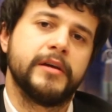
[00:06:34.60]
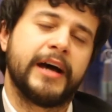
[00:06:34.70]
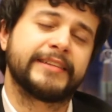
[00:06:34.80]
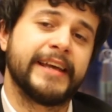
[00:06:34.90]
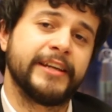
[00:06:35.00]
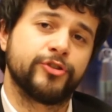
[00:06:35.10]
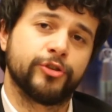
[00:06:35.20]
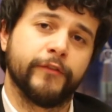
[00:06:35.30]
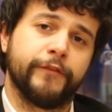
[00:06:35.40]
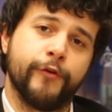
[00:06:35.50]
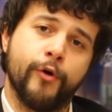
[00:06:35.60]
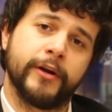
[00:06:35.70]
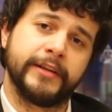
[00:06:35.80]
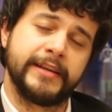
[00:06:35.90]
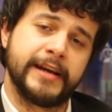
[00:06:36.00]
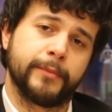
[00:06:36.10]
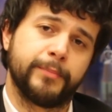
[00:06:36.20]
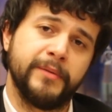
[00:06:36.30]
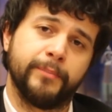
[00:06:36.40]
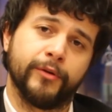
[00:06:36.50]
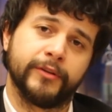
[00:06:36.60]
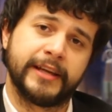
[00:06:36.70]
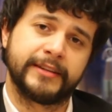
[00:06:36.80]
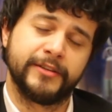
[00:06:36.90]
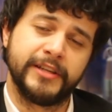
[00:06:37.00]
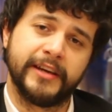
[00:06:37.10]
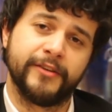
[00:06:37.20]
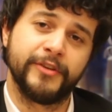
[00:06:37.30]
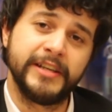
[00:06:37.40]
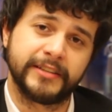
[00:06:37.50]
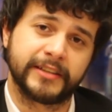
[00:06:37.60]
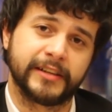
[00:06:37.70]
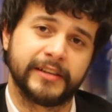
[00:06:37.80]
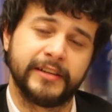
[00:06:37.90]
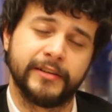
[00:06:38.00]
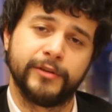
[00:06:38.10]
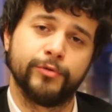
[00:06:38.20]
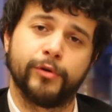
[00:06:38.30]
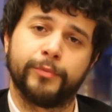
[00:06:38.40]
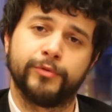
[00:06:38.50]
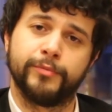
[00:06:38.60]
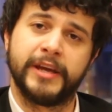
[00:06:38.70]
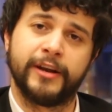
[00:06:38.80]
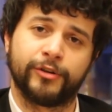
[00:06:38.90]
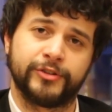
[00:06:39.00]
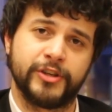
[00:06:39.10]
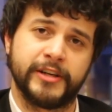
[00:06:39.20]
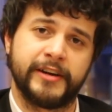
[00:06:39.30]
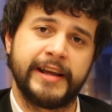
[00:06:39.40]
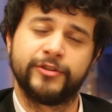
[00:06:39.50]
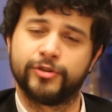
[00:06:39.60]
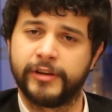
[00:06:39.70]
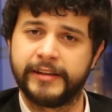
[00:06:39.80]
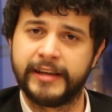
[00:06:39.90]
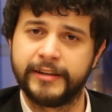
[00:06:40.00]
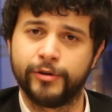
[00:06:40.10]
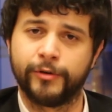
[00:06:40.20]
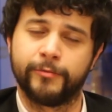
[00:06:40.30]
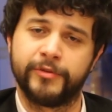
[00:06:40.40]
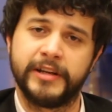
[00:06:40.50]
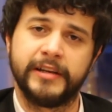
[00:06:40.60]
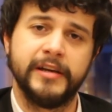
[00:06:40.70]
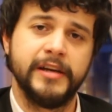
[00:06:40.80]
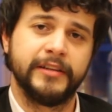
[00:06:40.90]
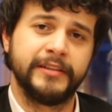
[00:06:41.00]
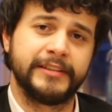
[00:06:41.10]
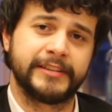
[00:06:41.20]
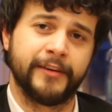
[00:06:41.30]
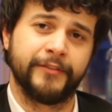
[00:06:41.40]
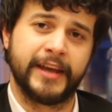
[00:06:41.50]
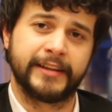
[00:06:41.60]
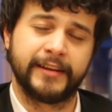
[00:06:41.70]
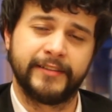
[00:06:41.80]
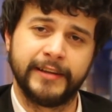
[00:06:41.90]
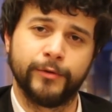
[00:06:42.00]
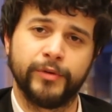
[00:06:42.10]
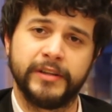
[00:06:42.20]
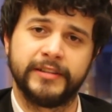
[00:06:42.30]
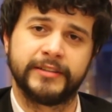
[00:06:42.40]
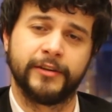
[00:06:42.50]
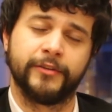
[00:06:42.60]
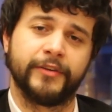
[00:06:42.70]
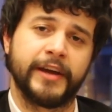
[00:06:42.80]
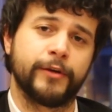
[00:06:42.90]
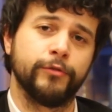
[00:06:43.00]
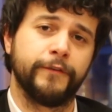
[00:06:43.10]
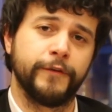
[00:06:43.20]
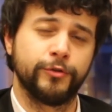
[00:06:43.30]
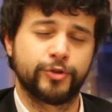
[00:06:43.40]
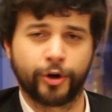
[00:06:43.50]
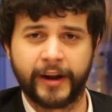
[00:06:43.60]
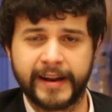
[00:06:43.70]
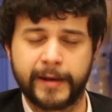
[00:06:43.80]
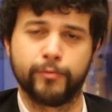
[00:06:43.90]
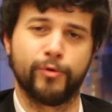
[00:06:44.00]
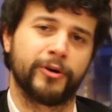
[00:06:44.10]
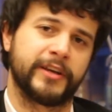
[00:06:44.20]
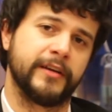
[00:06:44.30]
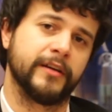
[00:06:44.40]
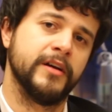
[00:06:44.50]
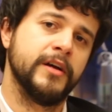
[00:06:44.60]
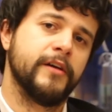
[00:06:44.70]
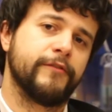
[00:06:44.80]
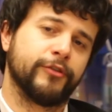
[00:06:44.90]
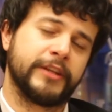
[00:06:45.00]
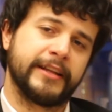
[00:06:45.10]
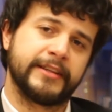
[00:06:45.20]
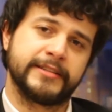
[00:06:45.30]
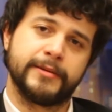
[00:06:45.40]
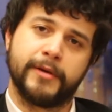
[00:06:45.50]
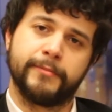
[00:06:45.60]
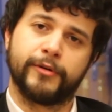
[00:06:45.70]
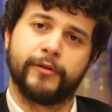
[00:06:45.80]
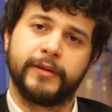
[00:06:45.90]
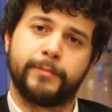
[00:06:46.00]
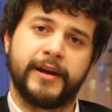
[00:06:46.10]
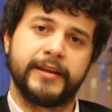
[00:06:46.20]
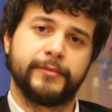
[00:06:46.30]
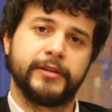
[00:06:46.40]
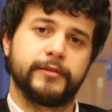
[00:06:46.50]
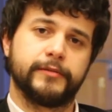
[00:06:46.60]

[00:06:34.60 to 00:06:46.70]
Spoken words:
attention for the young people that risk in Europe to be a lost generation, and they don't really deserve that. I think we deserve a good future, and I'm working for that as a member of the Parliament.